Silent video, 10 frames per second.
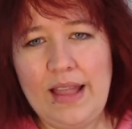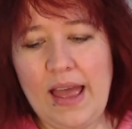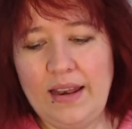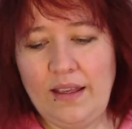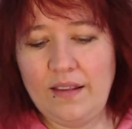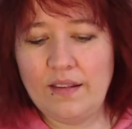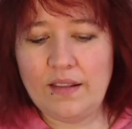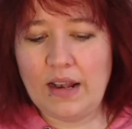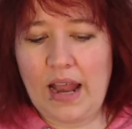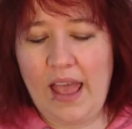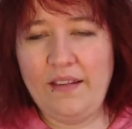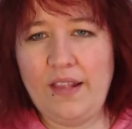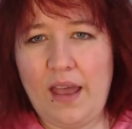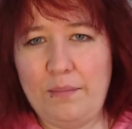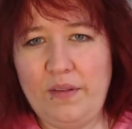That is the
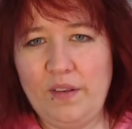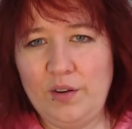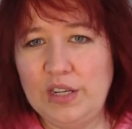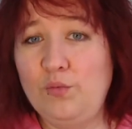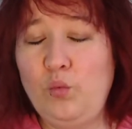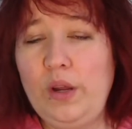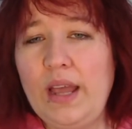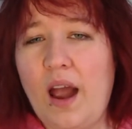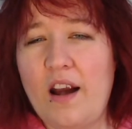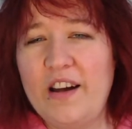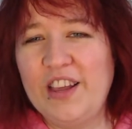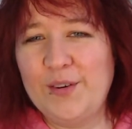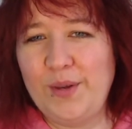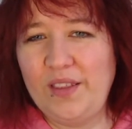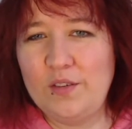last episode that we are
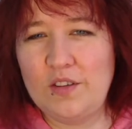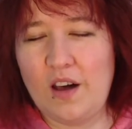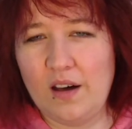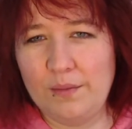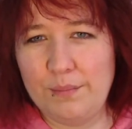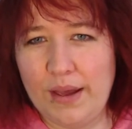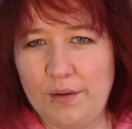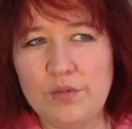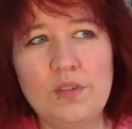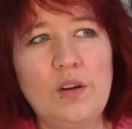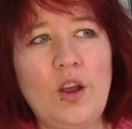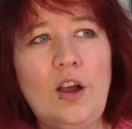going to talk about